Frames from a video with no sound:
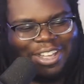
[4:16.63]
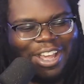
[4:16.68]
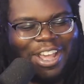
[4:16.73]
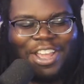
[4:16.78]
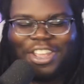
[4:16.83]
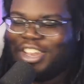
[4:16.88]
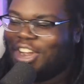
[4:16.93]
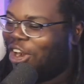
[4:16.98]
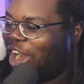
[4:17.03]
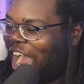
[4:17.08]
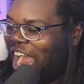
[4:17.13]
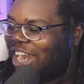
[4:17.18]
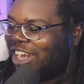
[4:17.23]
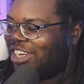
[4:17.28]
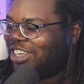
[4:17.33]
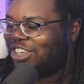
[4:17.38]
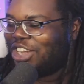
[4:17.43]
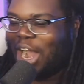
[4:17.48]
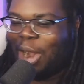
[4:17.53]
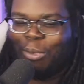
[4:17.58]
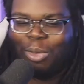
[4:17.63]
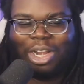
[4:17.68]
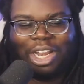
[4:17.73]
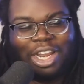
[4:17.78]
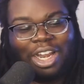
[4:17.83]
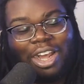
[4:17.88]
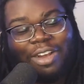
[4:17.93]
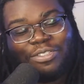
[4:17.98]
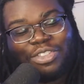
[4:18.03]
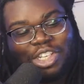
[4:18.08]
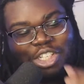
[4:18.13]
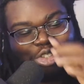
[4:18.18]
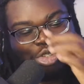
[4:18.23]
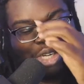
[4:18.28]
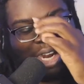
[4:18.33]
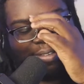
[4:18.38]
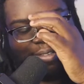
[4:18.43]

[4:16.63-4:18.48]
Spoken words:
I would love to travel